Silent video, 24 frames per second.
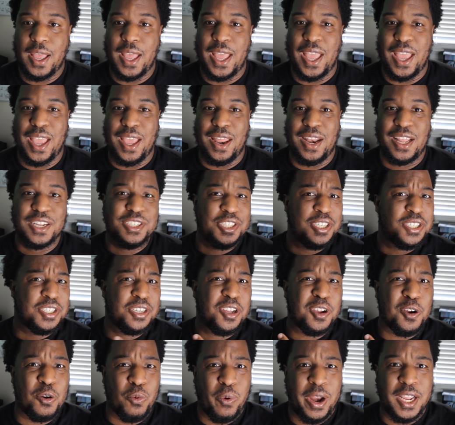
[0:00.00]
and it's
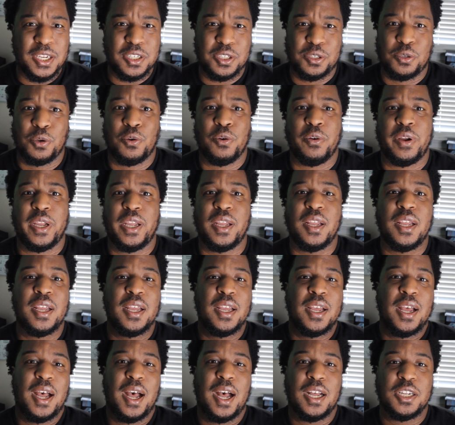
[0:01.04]
just a great story
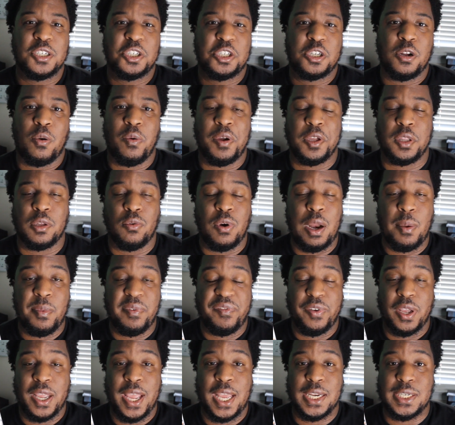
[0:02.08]
uh, showing the
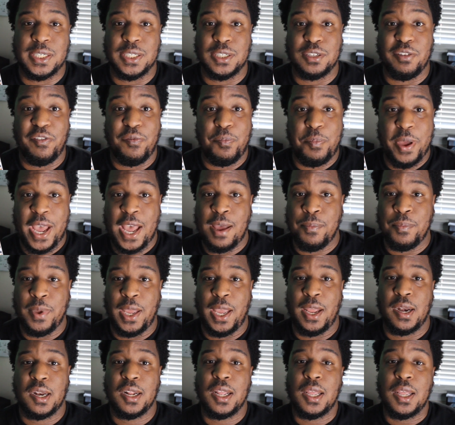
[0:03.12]
ramifications of
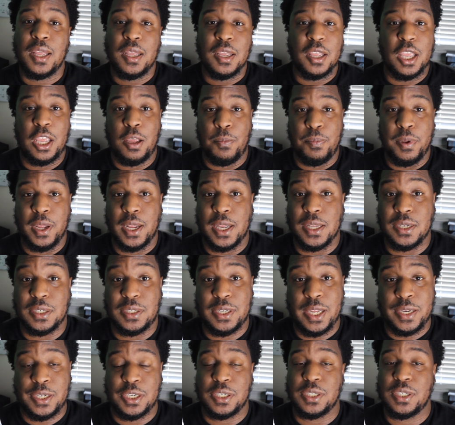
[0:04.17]
Batman keeping
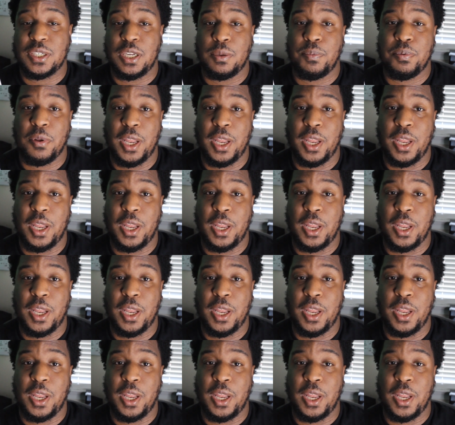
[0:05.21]
contingency